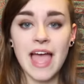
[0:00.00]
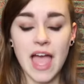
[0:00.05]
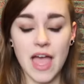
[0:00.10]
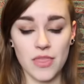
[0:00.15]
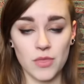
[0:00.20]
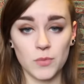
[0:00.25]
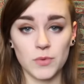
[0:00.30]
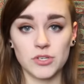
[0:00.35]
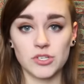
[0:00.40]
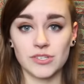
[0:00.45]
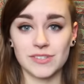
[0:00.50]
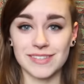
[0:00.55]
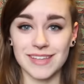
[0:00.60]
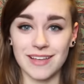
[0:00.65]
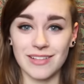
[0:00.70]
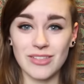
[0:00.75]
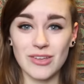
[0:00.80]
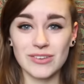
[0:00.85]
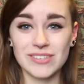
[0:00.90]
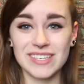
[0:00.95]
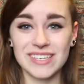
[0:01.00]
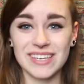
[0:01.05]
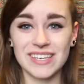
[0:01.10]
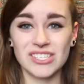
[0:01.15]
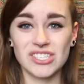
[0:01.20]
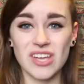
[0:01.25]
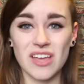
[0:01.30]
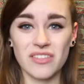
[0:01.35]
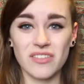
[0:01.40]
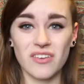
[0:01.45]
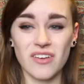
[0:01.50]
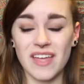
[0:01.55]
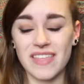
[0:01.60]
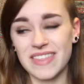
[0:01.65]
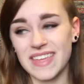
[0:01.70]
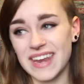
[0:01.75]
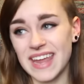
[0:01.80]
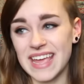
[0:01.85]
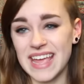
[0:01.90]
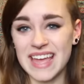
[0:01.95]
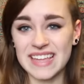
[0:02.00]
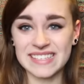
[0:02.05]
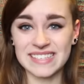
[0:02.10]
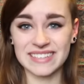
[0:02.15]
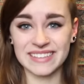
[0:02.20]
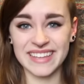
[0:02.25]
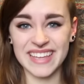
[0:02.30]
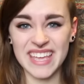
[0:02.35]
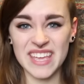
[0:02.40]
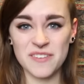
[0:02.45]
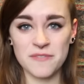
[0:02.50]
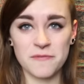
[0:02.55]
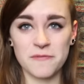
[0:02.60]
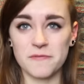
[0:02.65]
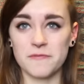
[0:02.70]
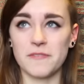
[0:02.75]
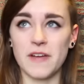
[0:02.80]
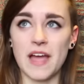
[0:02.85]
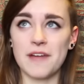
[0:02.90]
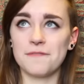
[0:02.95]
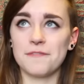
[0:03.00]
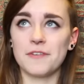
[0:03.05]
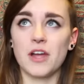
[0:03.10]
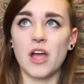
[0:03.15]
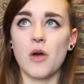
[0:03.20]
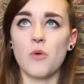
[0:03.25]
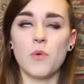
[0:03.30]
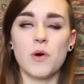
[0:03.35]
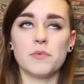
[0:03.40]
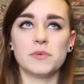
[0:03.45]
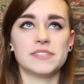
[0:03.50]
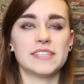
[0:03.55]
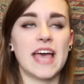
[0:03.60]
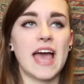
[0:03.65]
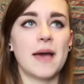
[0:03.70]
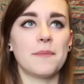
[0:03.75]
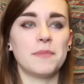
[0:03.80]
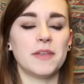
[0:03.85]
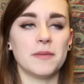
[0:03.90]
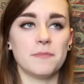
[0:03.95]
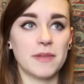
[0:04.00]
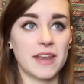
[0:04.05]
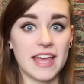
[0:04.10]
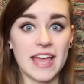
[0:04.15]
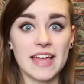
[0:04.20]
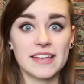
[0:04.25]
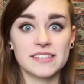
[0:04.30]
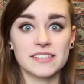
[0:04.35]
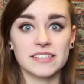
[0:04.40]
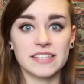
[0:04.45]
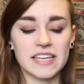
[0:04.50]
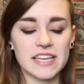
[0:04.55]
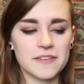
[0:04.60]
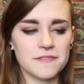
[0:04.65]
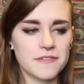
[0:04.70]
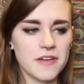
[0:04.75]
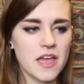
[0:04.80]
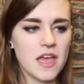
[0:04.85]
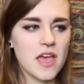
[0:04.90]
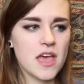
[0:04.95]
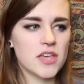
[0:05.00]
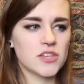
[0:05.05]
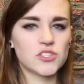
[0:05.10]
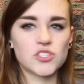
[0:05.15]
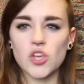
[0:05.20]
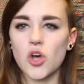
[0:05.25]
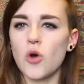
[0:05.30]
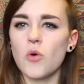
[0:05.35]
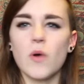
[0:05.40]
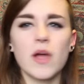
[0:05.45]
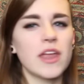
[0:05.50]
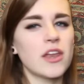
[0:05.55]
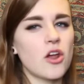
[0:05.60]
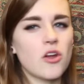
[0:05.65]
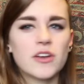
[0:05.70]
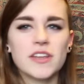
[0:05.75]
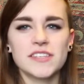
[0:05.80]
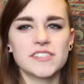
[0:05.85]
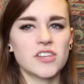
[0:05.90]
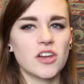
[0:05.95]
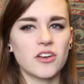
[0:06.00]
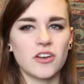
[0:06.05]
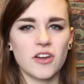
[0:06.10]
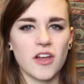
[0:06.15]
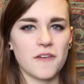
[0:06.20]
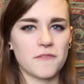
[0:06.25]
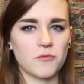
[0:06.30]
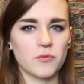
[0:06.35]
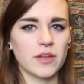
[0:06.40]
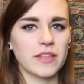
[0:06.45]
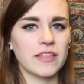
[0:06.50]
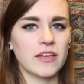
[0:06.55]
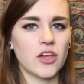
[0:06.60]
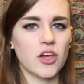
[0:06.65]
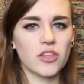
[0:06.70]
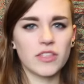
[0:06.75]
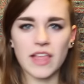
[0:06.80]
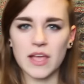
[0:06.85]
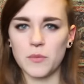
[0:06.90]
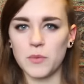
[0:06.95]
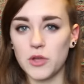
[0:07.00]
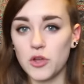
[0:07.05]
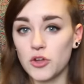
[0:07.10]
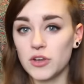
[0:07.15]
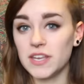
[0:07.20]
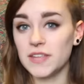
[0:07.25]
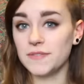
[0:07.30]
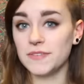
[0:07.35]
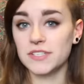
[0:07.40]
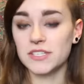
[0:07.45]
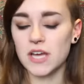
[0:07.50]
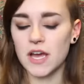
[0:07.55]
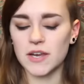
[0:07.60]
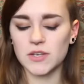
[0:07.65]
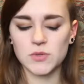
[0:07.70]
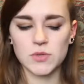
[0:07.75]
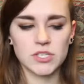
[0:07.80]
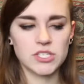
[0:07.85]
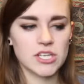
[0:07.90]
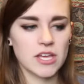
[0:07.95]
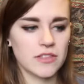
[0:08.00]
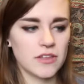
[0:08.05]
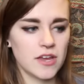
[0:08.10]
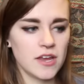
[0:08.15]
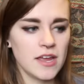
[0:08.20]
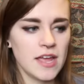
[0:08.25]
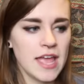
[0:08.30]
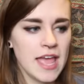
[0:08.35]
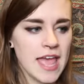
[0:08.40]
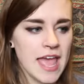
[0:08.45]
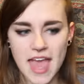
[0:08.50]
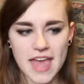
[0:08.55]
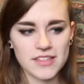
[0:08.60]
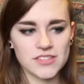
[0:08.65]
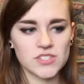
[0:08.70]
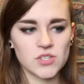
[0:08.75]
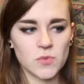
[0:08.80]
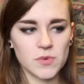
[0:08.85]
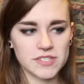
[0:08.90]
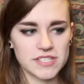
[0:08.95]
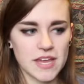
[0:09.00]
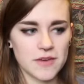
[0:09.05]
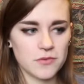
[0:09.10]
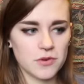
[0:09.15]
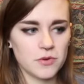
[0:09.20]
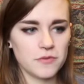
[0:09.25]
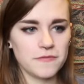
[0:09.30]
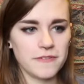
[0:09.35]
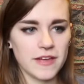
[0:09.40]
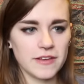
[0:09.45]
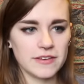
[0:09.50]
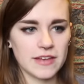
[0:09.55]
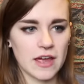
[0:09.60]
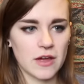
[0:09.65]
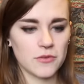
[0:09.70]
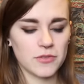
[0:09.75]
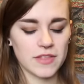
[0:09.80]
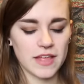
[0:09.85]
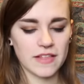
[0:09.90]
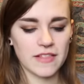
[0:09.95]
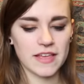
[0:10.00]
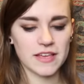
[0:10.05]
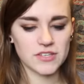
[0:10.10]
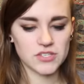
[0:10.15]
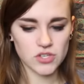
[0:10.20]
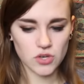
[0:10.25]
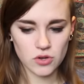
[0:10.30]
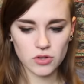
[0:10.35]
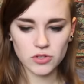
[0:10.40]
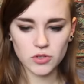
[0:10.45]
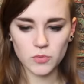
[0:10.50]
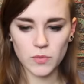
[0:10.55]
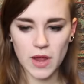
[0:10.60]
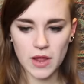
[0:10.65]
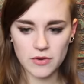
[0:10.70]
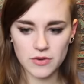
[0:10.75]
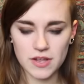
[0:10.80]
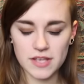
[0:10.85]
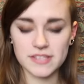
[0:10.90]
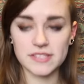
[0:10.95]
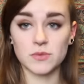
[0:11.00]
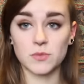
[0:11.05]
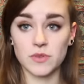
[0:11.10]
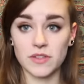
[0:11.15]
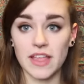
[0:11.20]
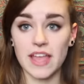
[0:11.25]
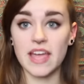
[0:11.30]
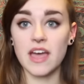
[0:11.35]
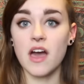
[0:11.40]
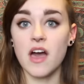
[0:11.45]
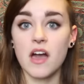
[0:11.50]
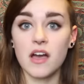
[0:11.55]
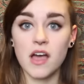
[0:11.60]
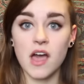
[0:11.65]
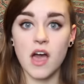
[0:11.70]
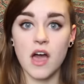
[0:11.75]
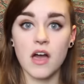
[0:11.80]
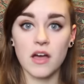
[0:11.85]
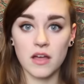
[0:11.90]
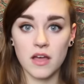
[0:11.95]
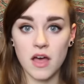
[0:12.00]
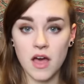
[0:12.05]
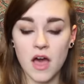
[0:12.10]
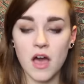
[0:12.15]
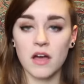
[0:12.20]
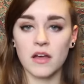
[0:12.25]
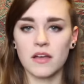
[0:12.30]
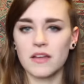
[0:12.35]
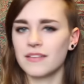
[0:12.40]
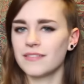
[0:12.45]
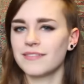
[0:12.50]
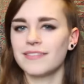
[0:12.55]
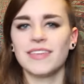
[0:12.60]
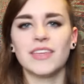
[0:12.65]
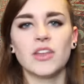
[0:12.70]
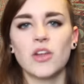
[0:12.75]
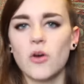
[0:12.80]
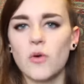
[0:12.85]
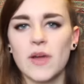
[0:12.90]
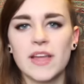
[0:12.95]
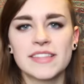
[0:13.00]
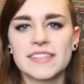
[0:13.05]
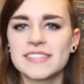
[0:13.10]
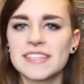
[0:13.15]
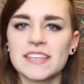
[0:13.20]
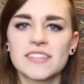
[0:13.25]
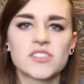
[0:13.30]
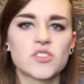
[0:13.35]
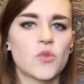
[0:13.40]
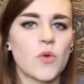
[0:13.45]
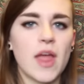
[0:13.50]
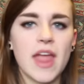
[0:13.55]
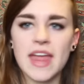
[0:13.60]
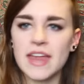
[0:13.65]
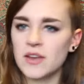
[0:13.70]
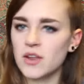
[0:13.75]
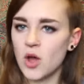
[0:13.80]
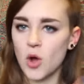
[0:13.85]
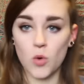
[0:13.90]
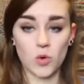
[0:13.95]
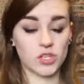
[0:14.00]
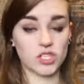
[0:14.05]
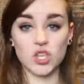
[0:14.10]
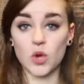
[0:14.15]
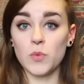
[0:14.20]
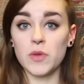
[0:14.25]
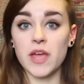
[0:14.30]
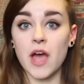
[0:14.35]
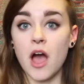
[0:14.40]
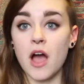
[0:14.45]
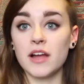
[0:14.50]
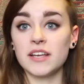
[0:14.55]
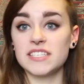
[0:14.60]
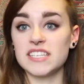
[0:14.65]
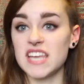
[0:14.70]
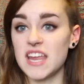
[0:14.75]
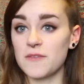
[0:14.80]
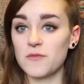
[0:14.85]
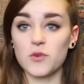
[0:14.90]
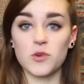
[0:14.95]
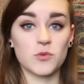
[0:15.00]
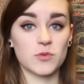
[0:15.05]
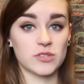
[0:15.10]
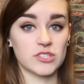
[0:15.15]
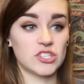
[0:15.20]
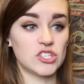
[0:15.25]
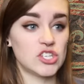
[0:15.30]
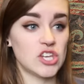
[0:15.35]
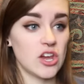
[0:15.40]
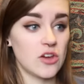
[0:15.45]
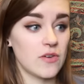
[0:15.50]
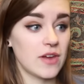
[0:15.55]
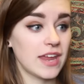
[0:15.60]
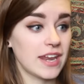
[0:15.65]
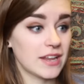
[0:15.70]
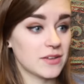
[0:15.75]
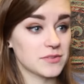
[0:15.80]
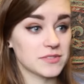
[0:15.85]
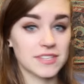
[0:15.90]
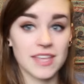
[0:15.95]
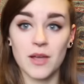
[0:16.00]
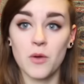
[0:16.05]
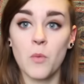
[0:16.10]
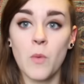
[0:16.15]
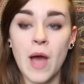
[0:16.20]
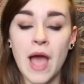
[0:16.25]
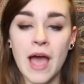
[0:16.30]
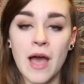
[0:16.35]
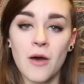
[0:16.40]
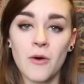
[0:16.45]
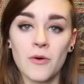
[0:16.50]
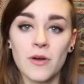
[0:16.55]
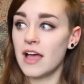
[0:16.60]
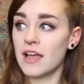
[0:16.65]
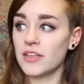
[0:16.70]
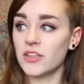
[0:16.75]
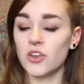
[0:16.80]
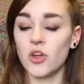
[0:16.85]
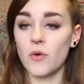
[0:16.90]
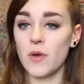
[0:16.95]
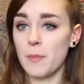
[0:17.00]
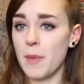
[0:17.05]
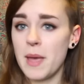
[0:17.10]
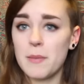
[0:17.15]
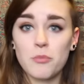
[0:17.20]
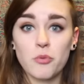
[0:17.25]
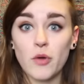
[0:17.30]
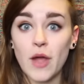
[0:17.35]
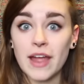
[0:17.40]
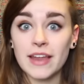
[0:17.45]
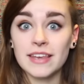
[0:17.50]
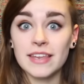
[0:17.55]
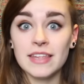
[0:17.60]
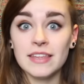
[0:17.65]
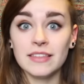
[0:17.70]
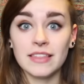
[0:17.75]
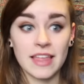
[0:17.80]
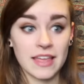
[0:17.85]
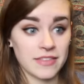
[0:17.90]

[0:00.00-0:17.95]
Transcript: And then we just like looked at each other and then I had to leave I forgot what was happening, but I had to leave. So it already started off really good, like we couldn't even talk to each other. And so once everyone found out, they like circled around us and were like, hug, hug, hug. You know, it's sixth grade, so we hugged and everyone was cheering and I was like, wow, you know, am I pregnant?